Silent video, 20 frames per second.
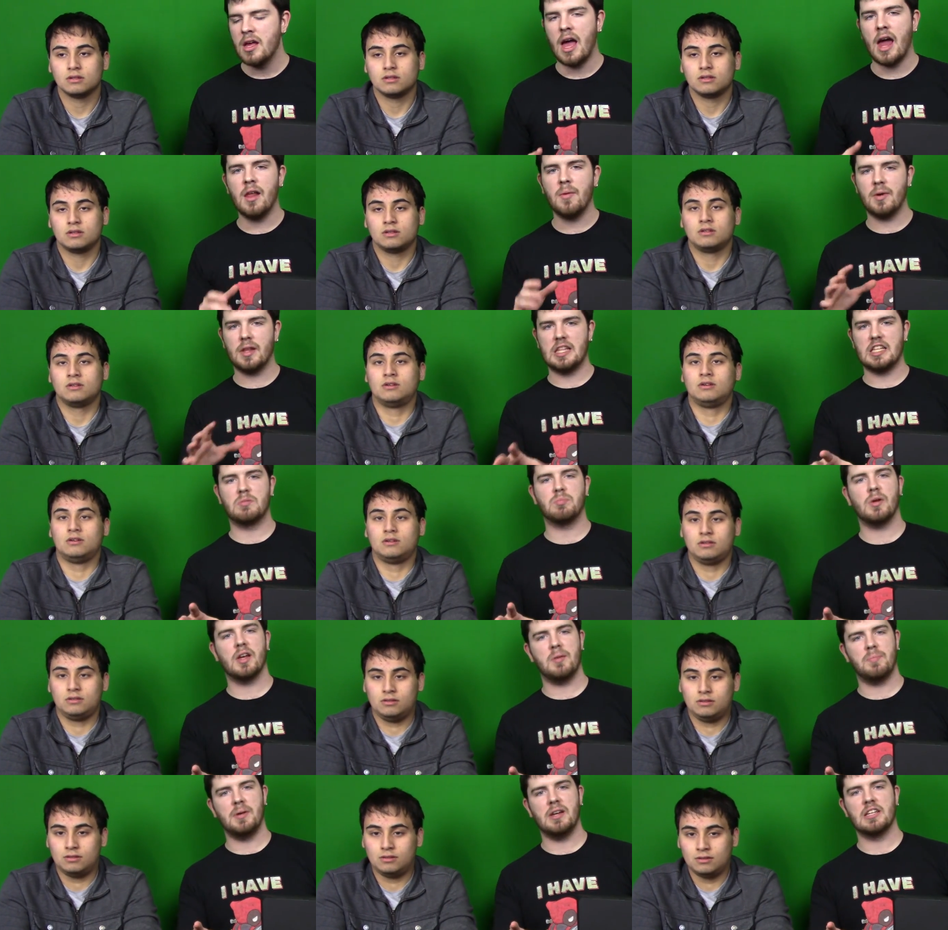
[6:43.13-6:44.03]
Speaker 1: Anybody that's
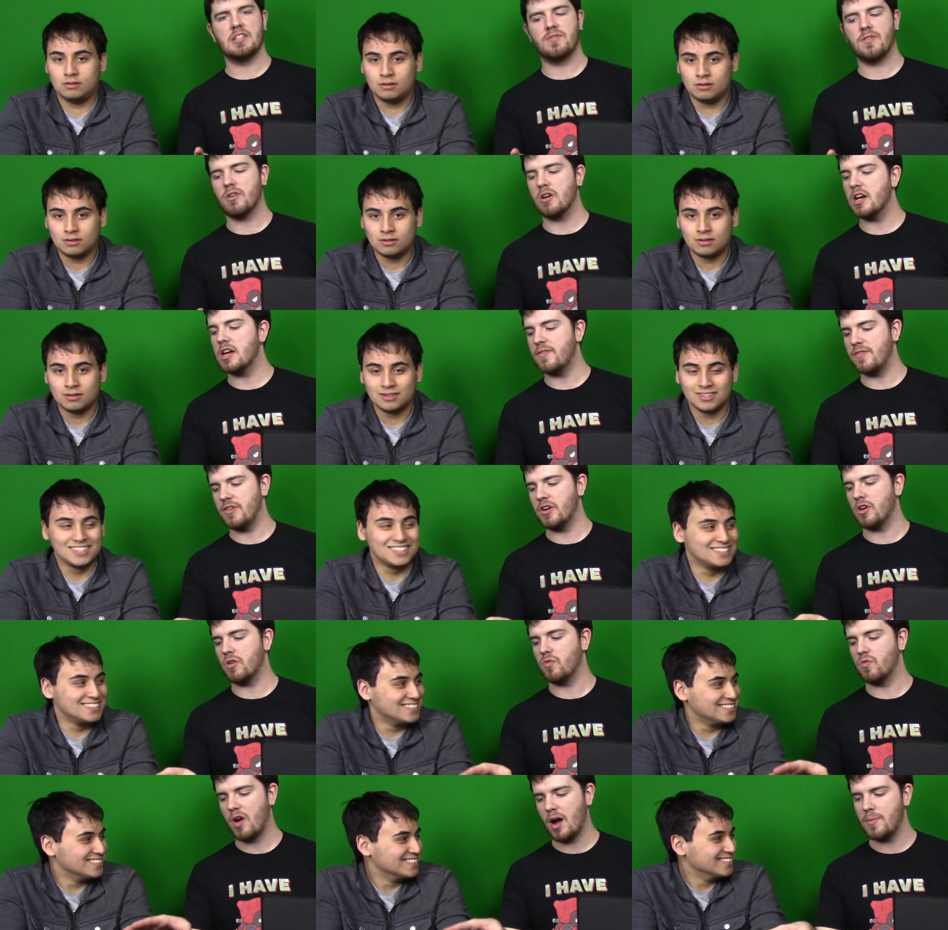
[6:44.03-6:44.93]
played PS4, if
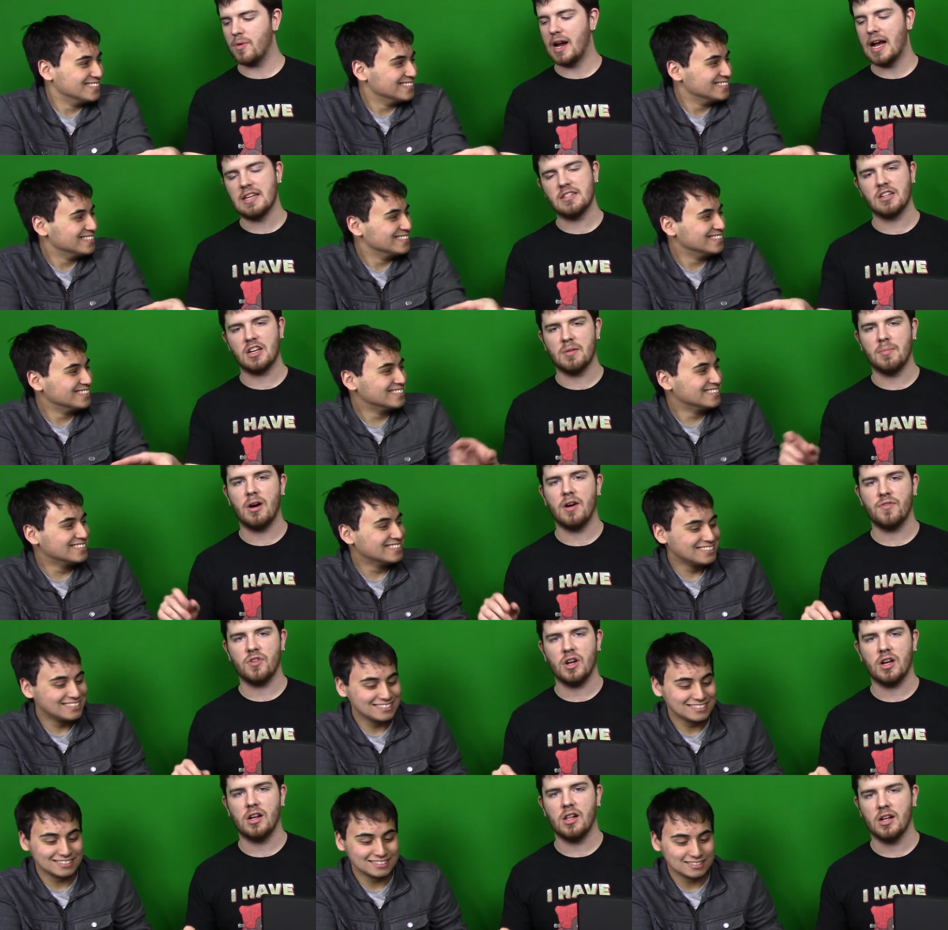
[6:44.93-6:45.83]
your rubber hasn't come
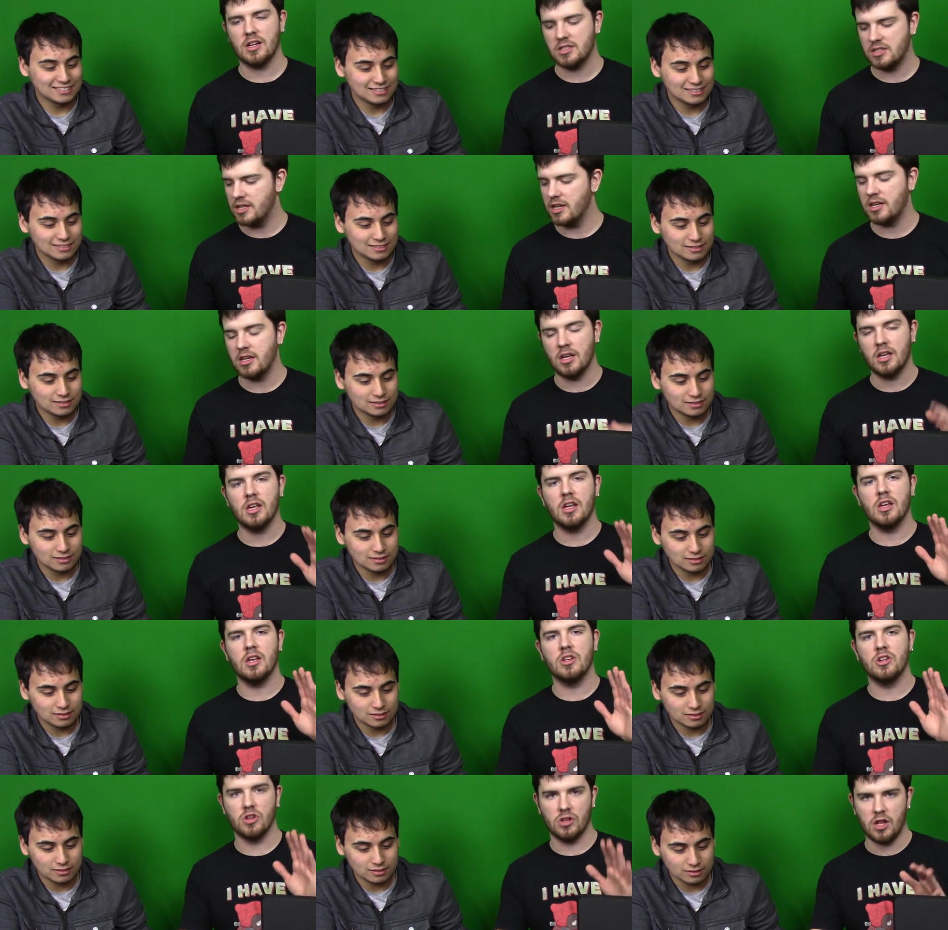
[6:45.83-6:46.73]
off your analog stick,
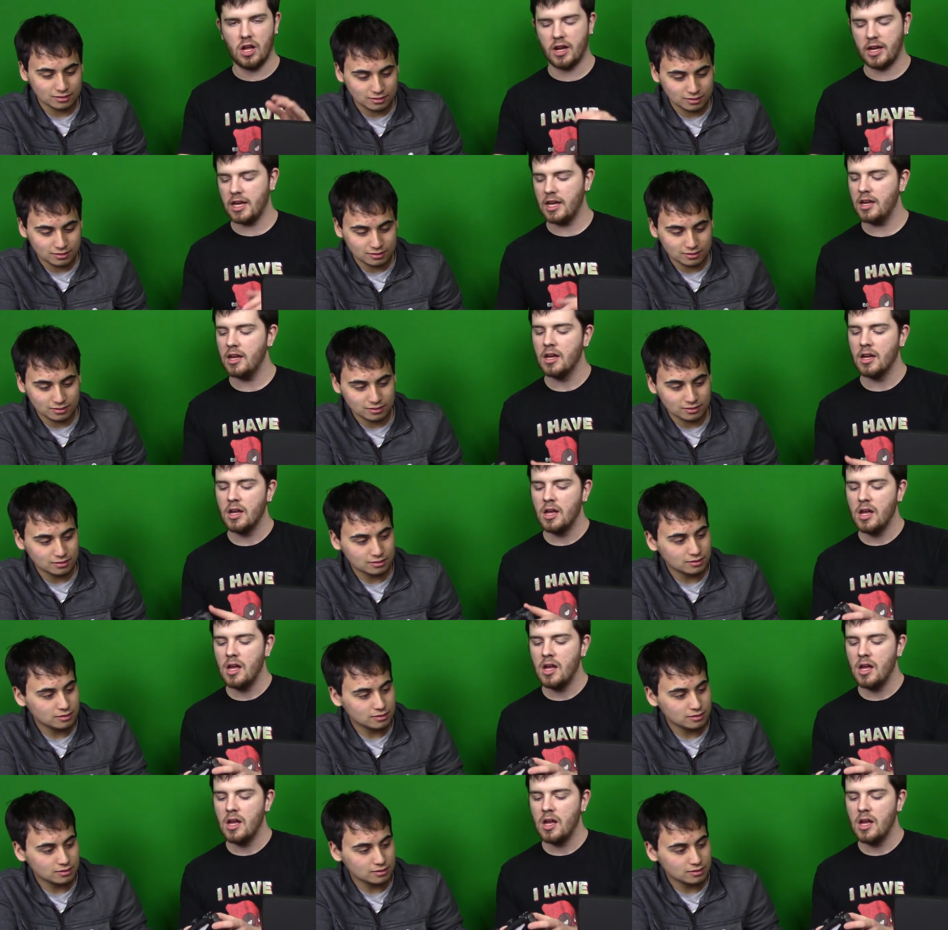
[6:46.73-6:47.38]
you're lucky.